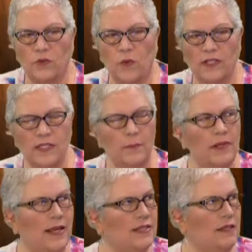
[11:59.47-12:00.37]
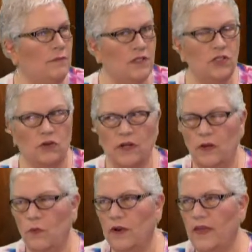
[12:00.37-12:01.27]
what's the place in Missouri
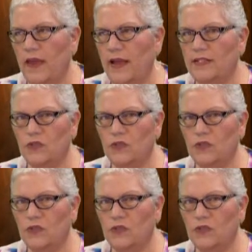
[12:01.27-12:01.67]
where it's